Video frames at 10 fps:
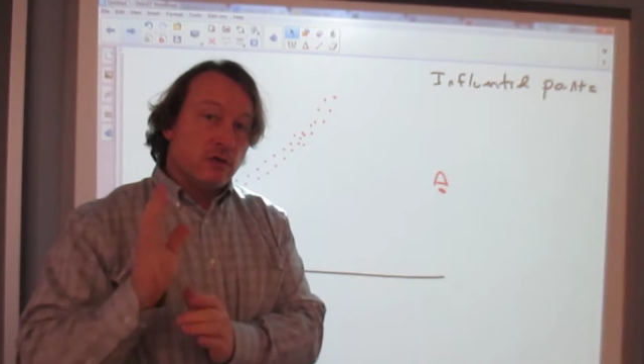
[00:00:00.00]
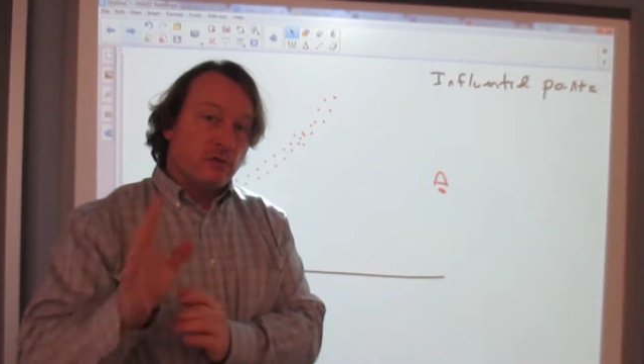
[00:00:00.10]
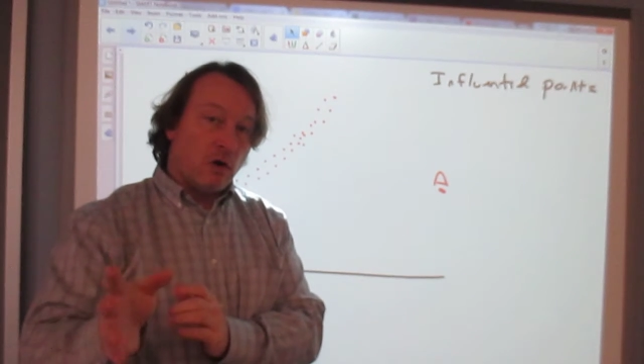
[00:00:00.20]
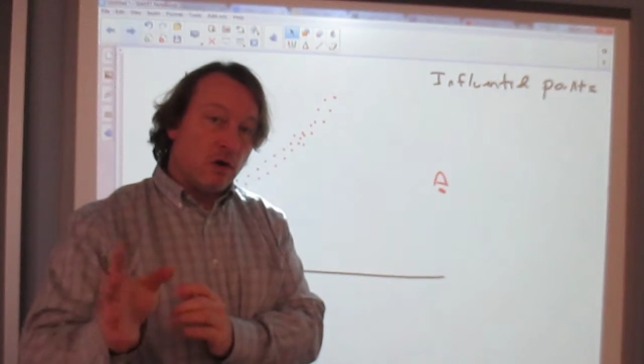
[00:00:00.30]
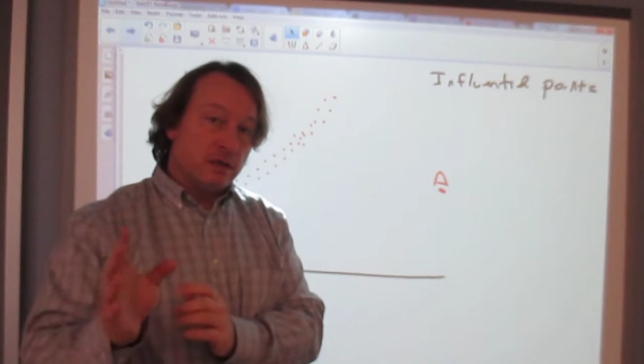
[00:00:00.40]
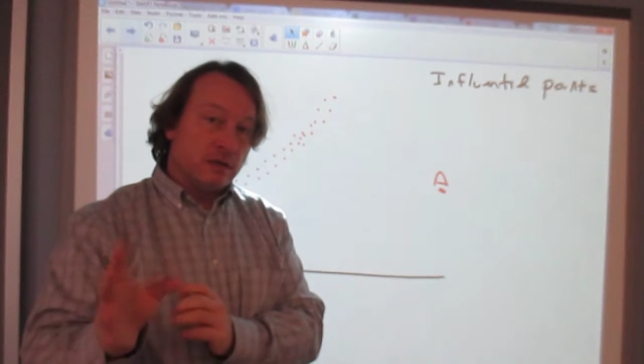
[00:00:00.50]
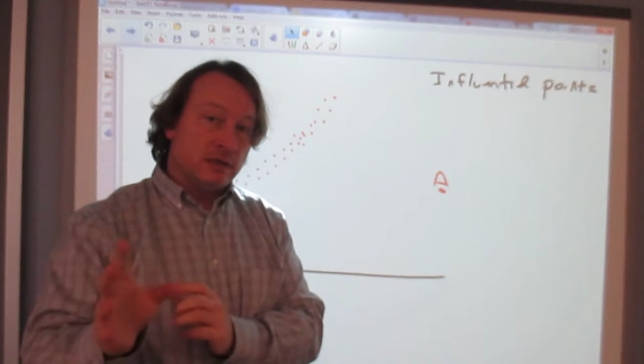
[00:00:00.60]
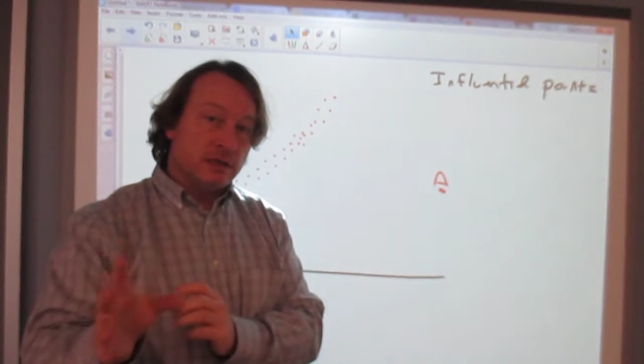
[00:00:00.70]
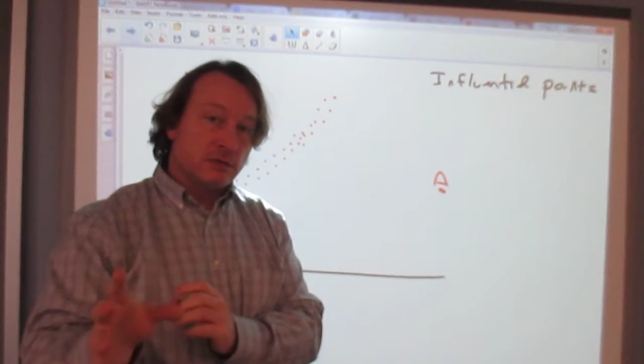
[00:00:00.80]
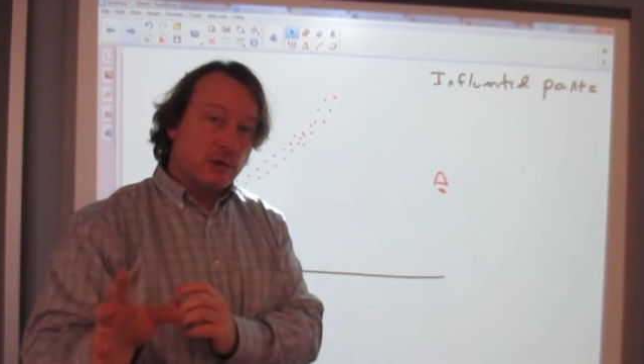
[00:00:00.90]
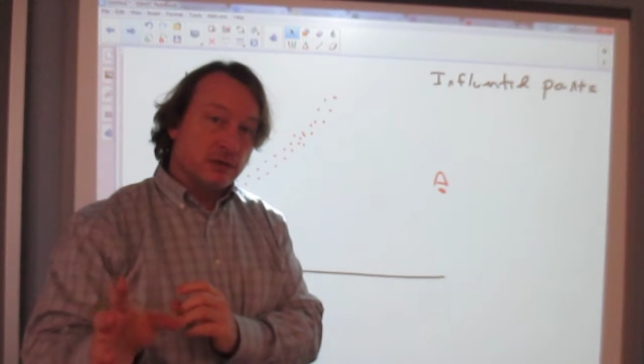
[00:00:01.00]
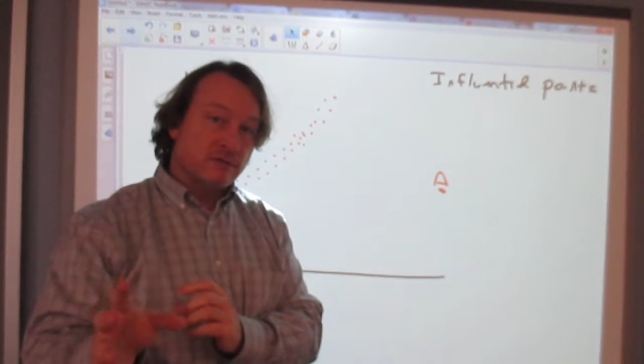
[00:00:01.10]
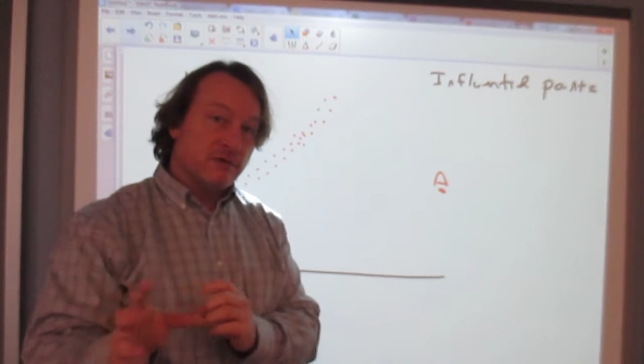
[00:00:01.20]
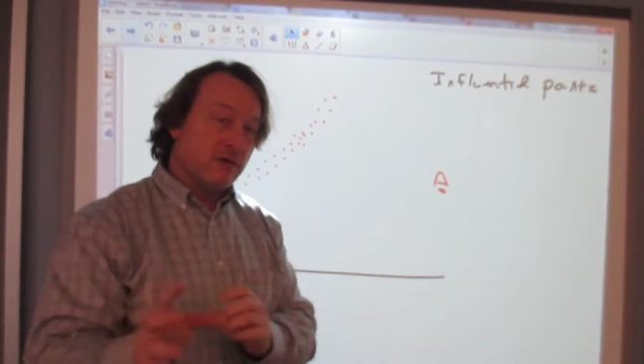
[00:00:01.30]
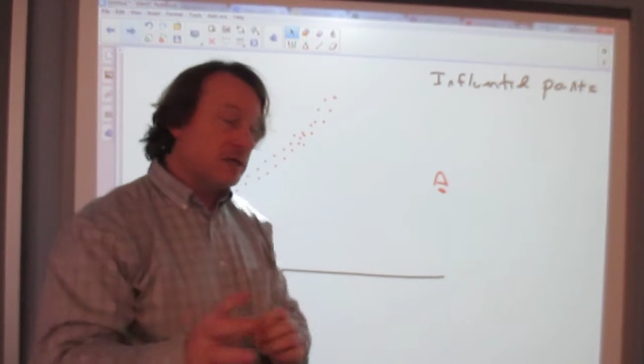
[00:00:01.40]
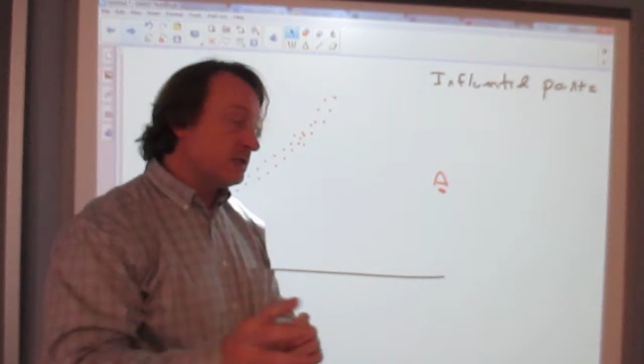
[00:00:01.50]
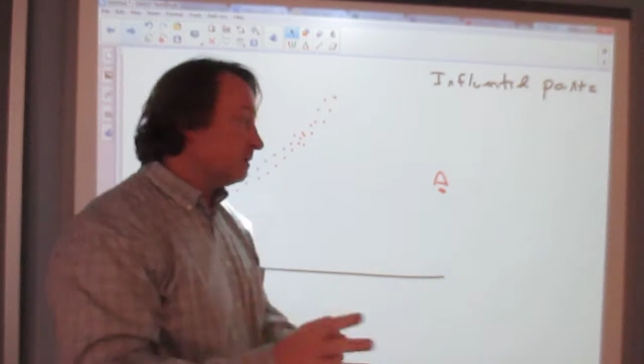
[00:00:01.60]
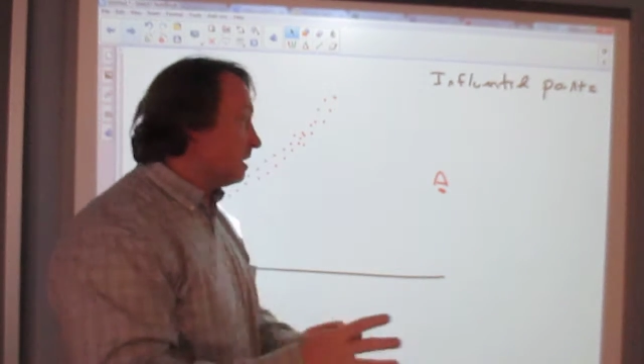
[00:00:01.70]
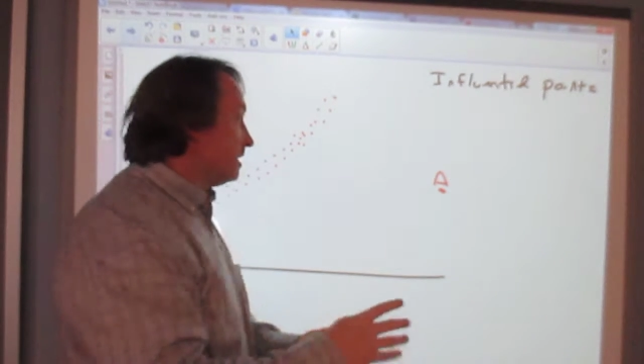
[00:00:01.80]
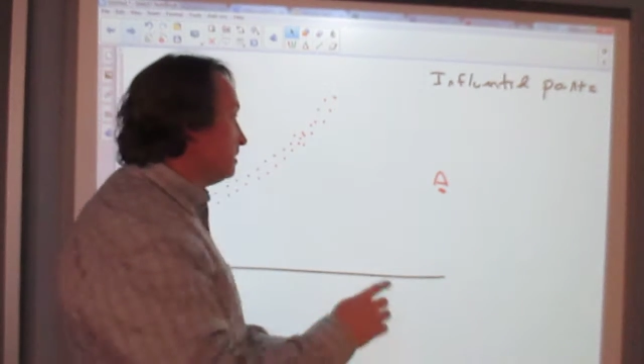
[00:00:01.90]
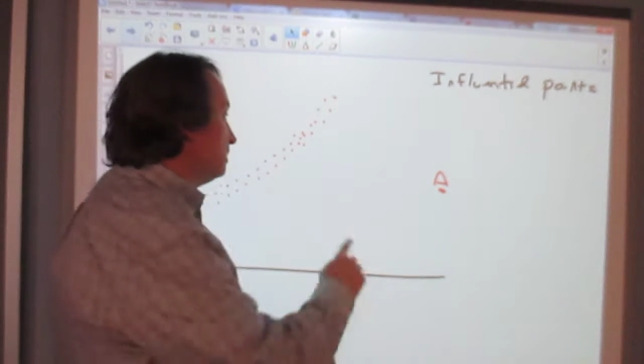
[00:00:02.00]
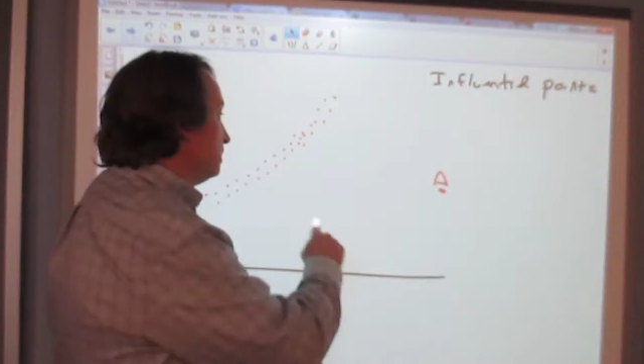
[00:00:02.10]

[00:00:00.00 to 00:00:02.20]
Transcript: drawing the least squares regression line